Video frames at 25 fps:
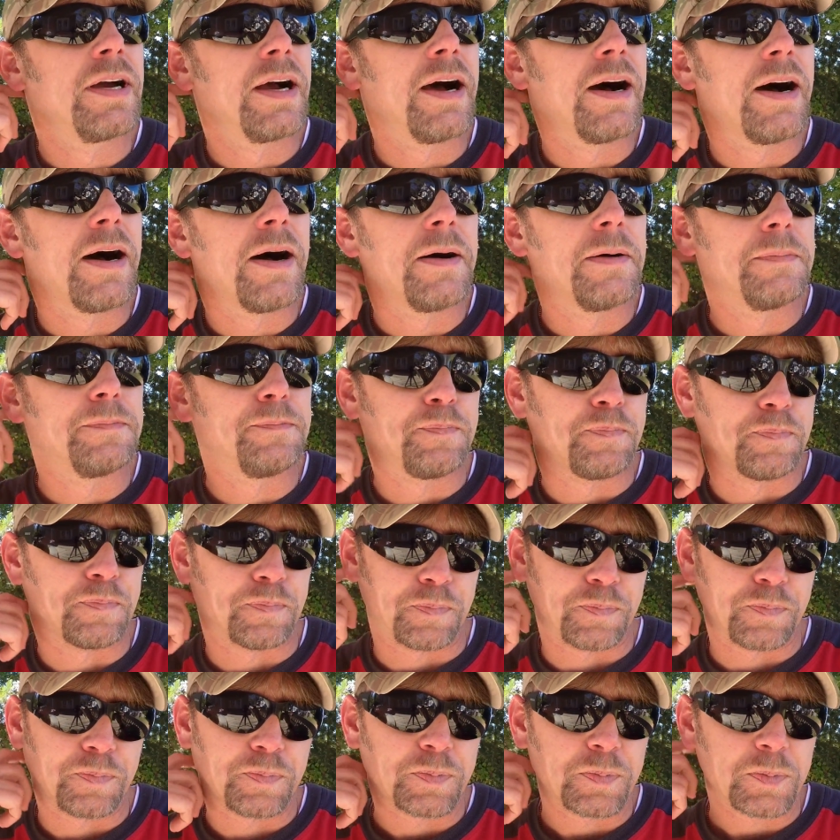And
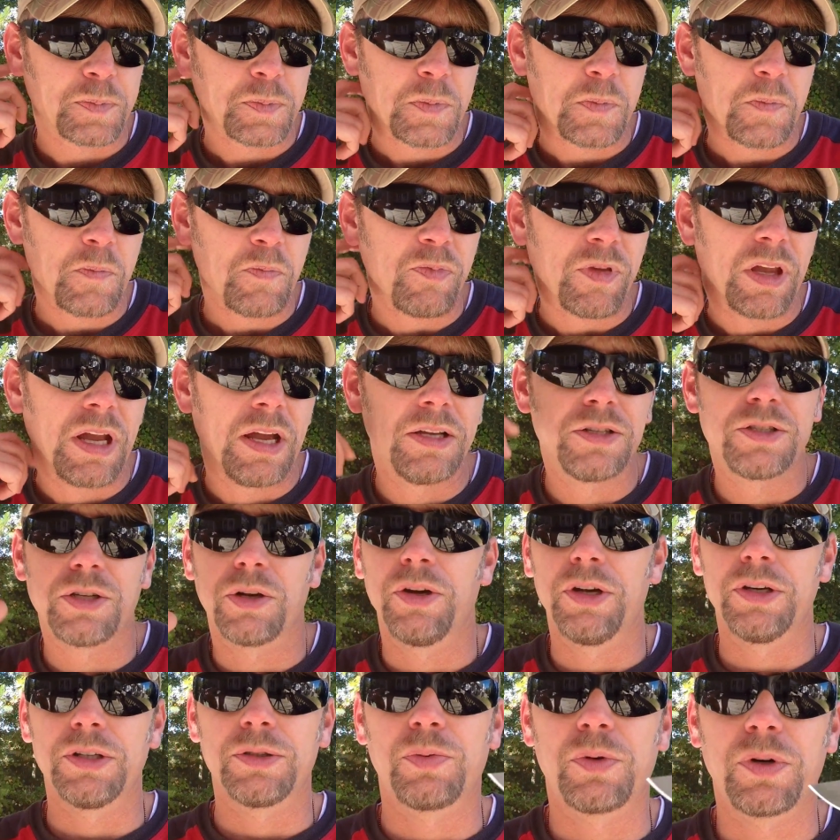
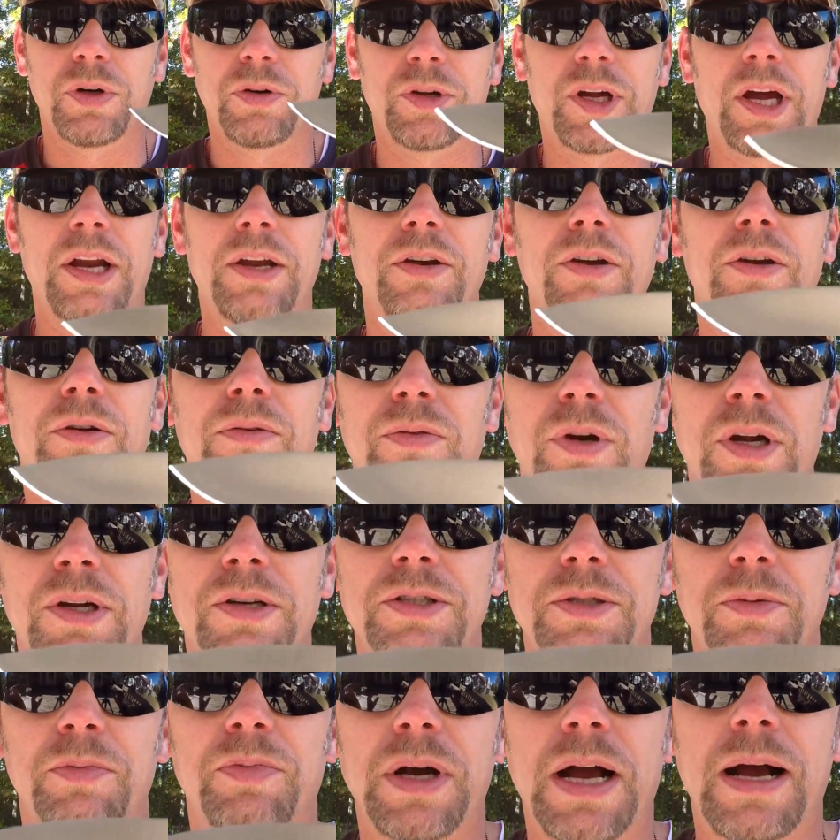so here's where we're kind of going to run
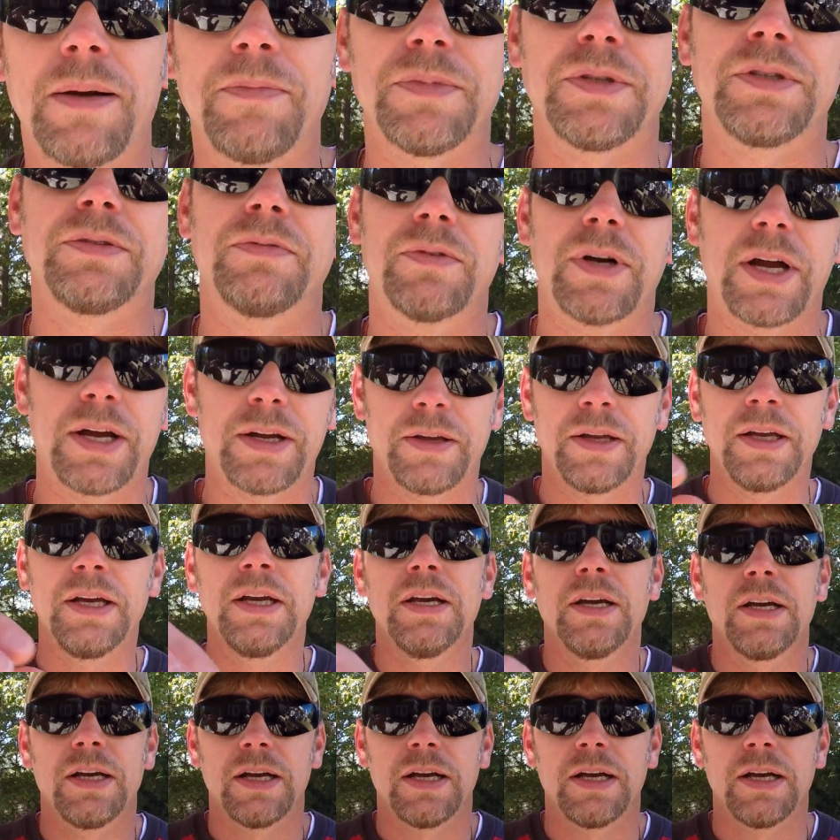into some problems, right?